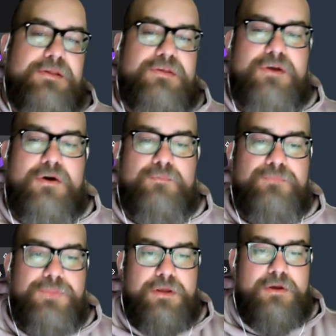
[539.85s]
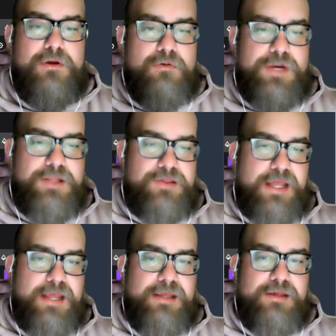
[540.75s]
So what he's
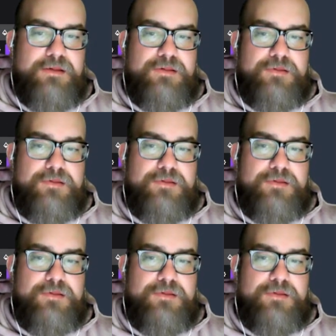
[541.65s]
saying is